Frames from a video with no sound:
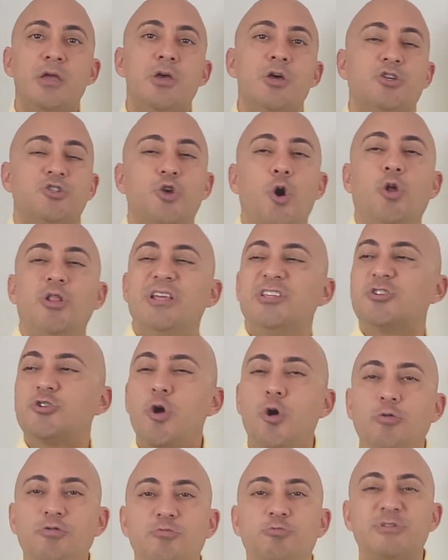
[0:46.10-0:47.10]
So let's
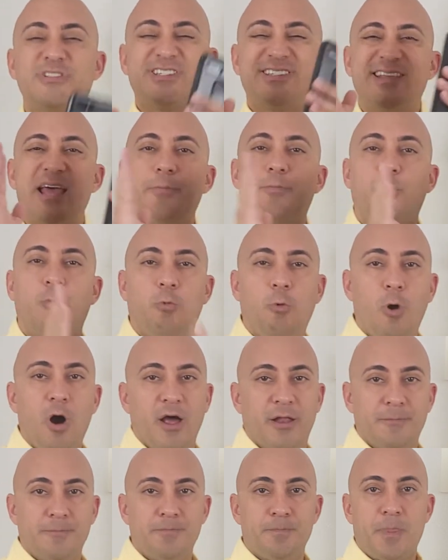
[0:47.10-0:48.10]
go with step
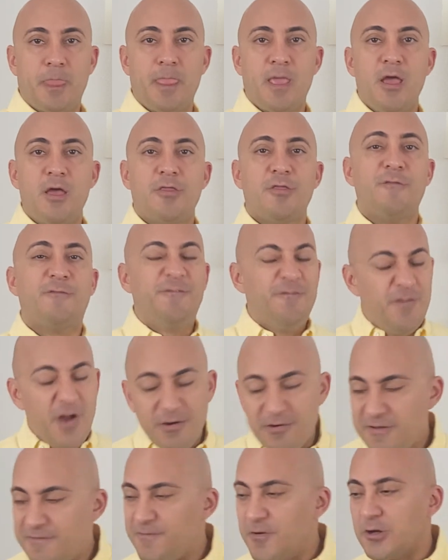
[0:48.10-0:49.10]
1. The
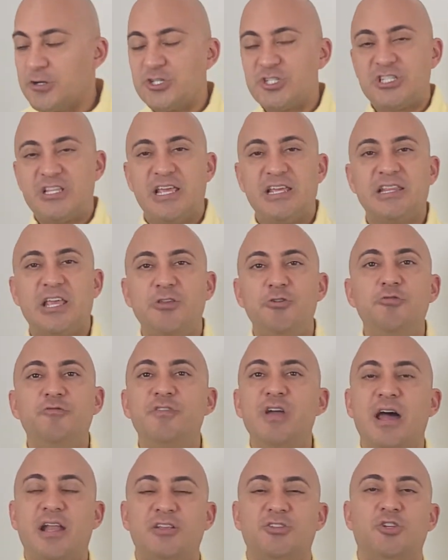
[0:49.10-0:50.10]
very first thing that you've
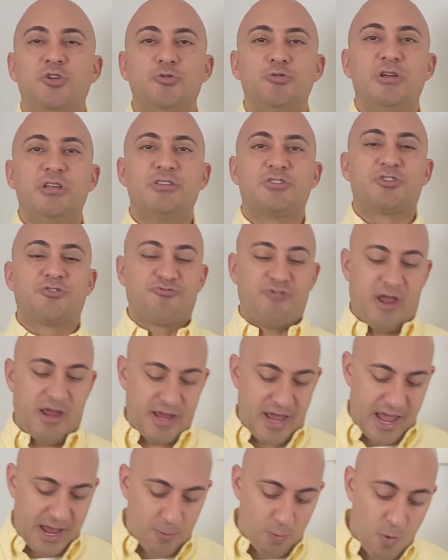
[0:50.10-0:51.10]
got to do is
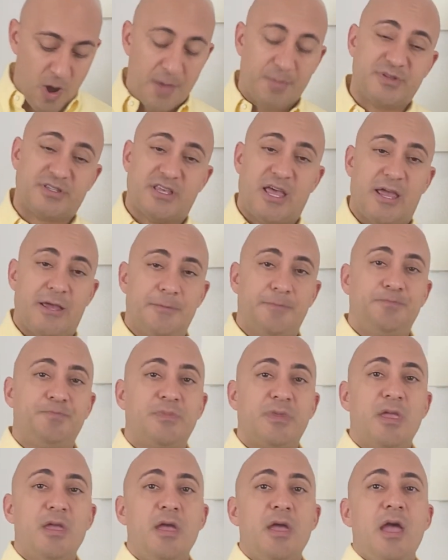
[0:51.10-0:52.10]
create a website.
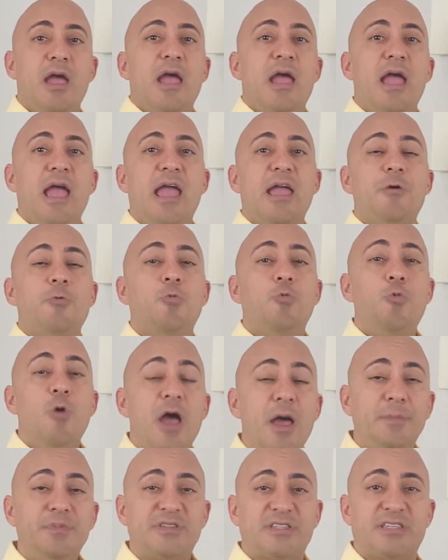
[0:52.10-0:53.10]
A
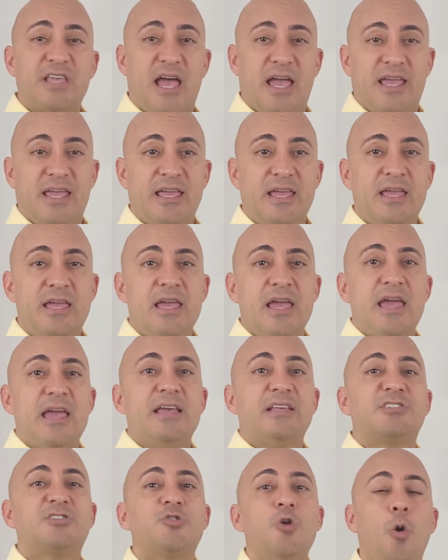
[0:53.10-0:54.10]
website
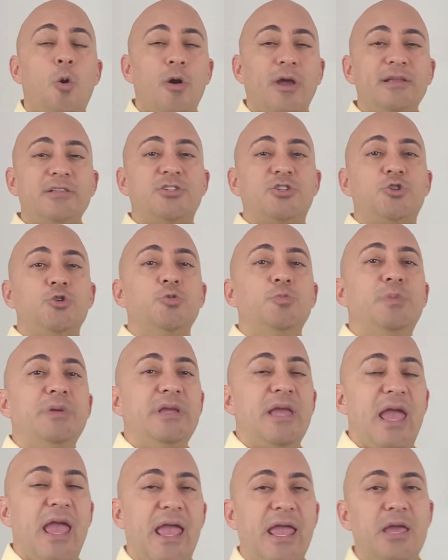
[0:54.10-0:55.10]
is going to
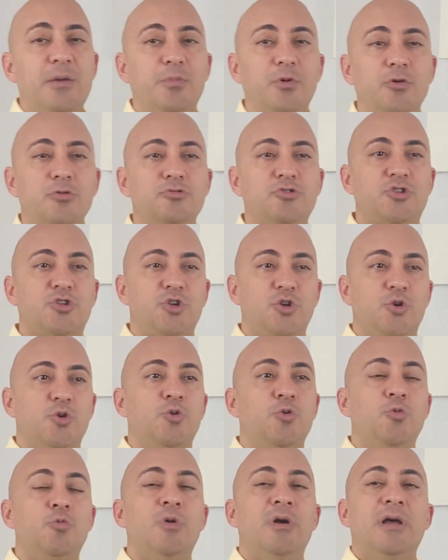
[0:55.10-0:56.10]
be able
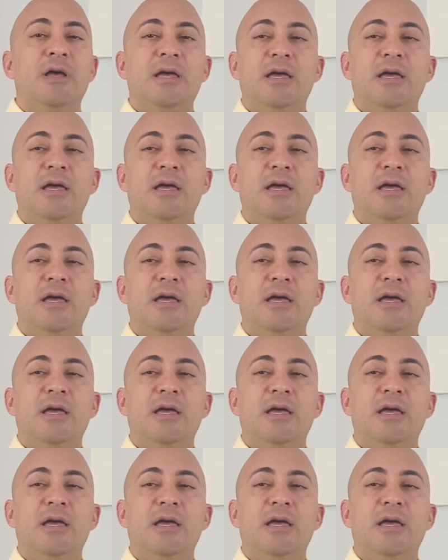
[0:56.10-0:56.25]
to